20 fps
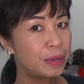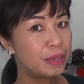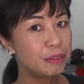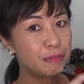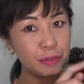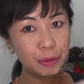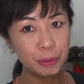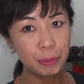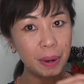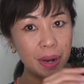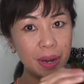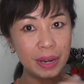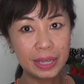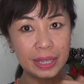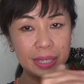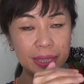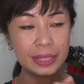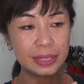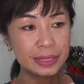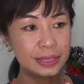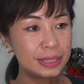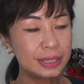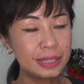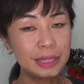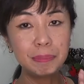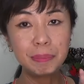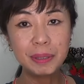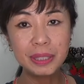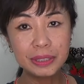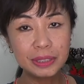If you are in the city,
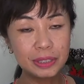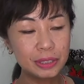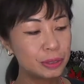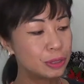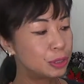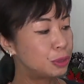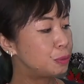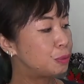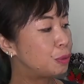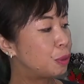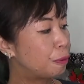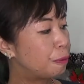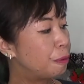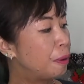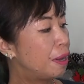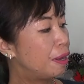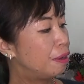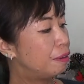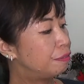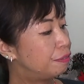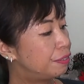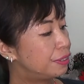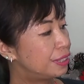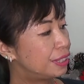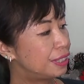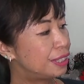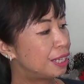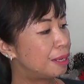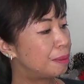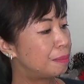please do go
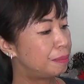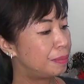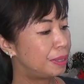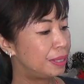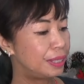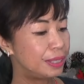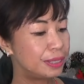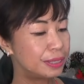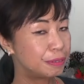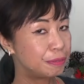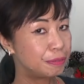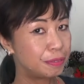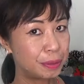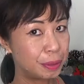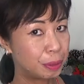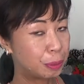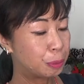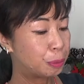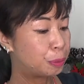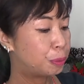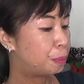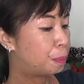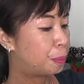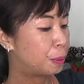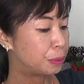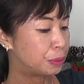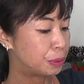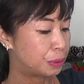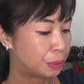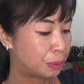visit them. It is a very cool
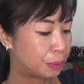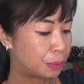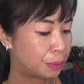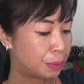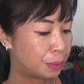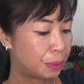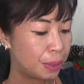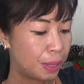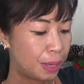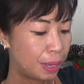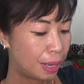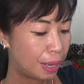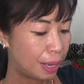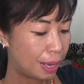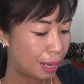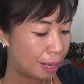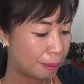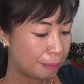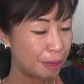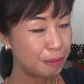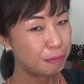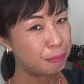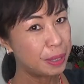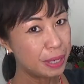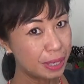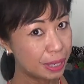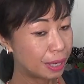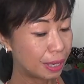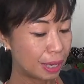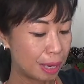bookstore. I've been
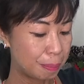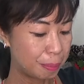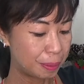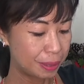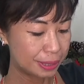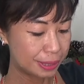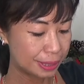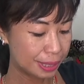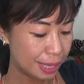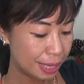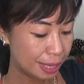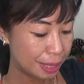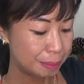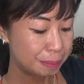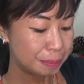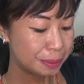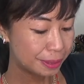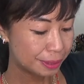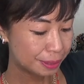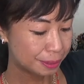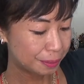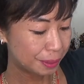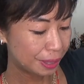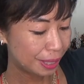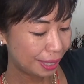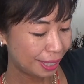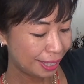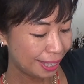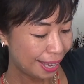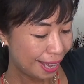there a couple of times,
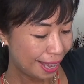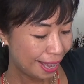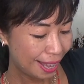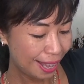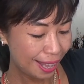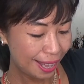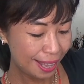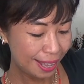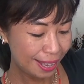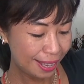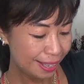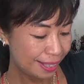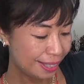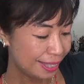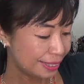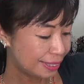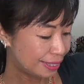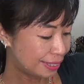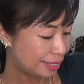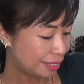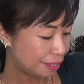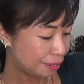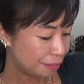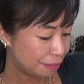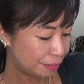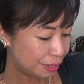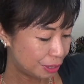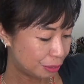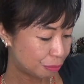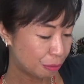okay? And this
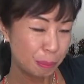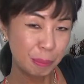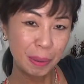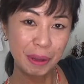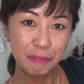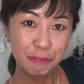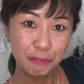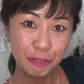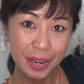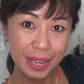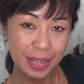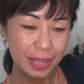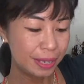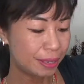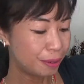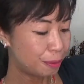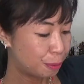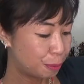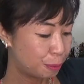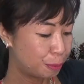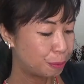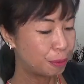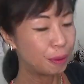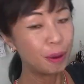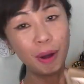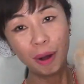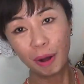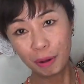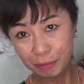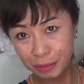gift is from my friend who
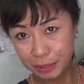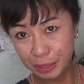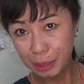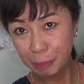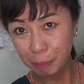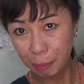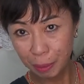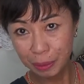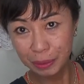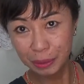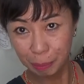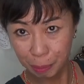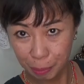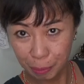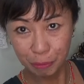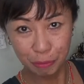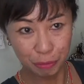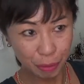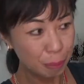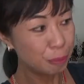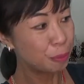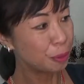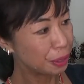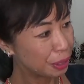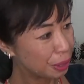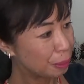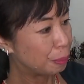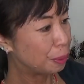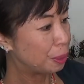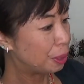obviously bought the book from
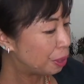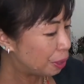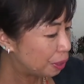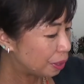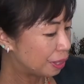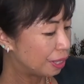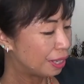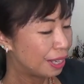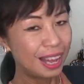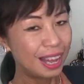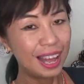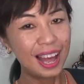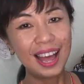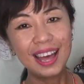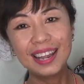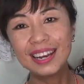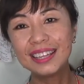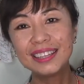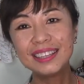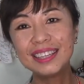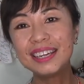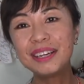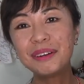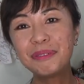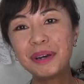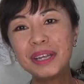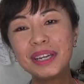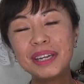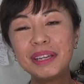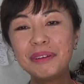Wardah Book. And I think
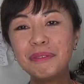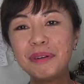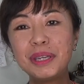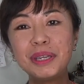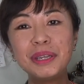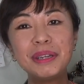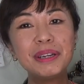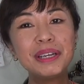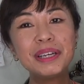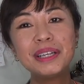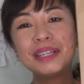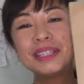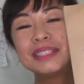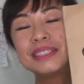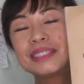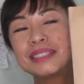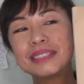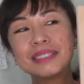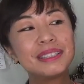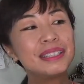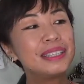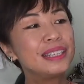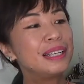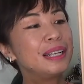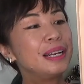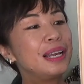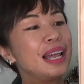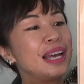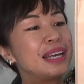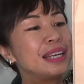when it is
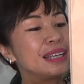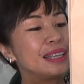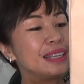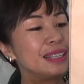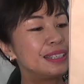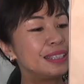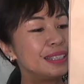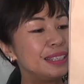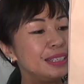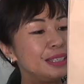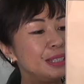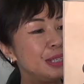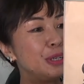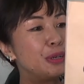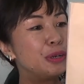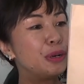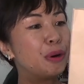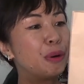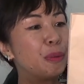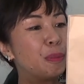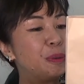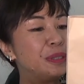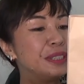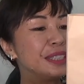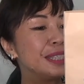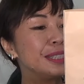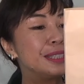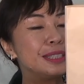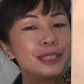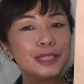like, you know,
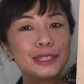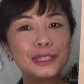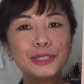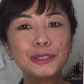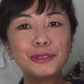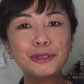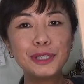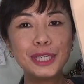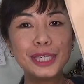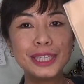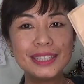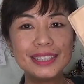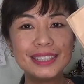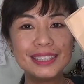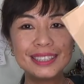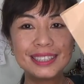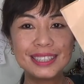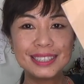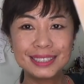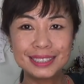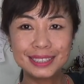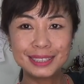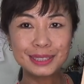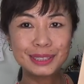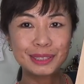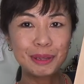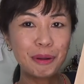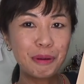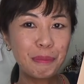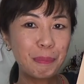presented to you in this
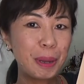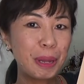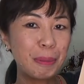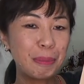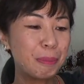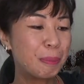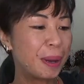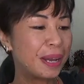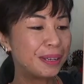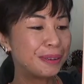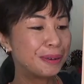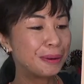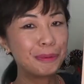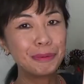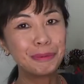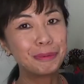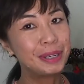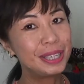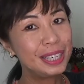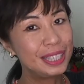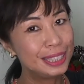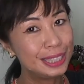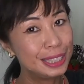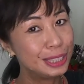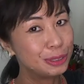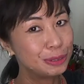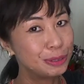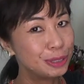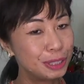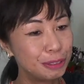sort of paperback, you don't really need
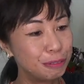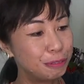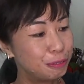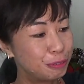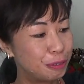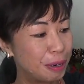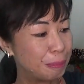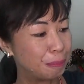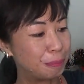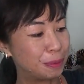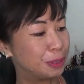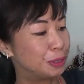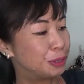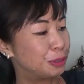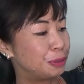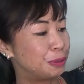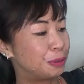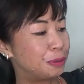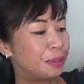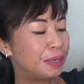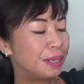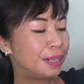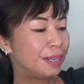to gift wrap it, do you?